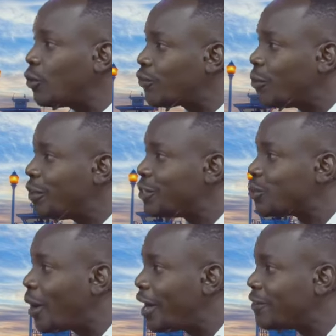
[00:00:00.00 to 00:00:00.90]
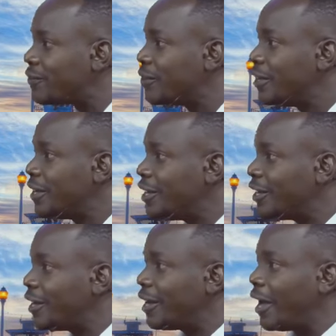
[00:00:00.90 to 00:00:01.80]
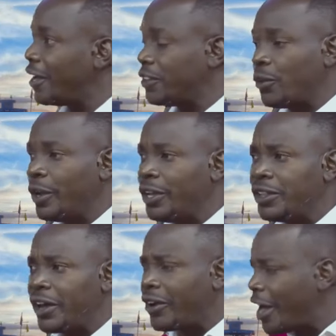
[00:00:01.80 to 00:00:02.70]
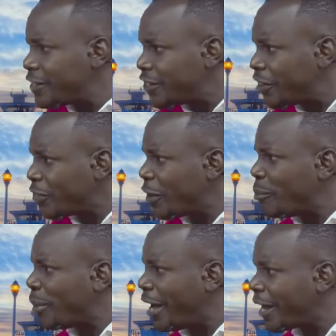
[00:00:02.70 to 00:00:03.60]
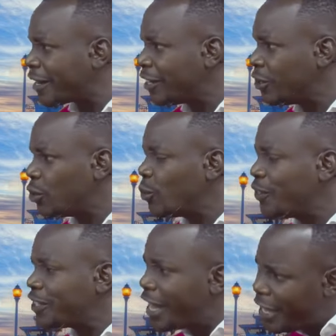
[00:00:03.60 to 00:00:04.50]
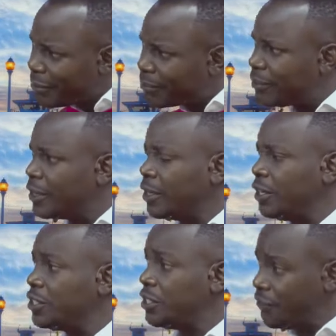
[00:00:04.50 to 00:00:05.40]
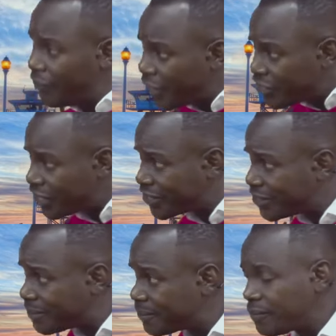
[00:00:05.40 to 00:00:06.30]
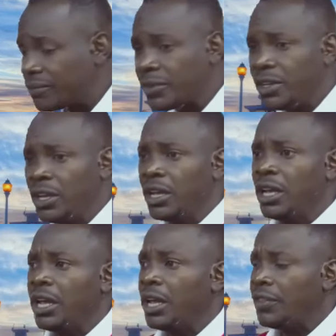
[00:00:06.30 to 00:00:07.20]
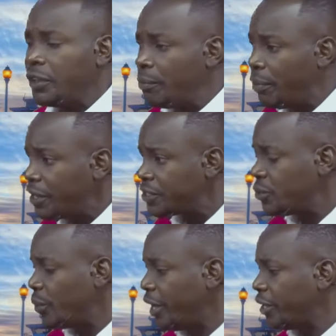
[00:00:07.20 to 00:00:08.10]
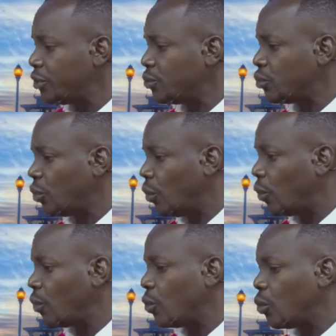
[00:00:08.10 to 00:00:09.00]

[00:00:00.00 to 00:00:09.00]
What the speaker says: from his wife, and the way they are answering them back. You know, with time, it's infectious. Mm. The best way to know